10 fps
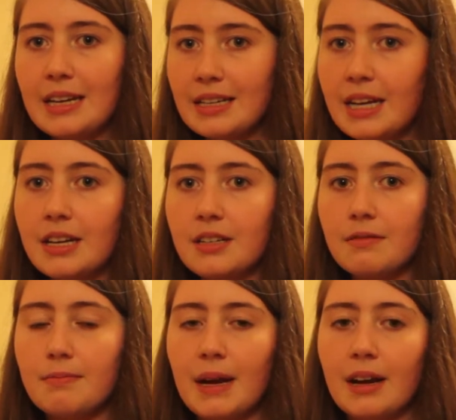inattentive
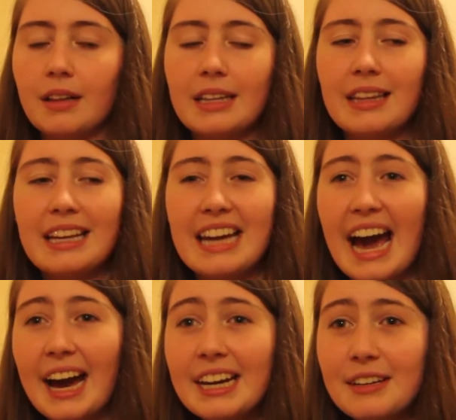parents. Like, it
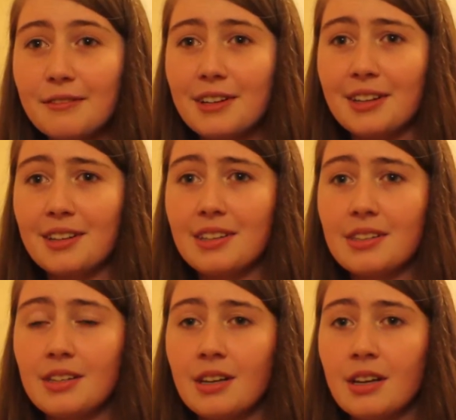kind of does,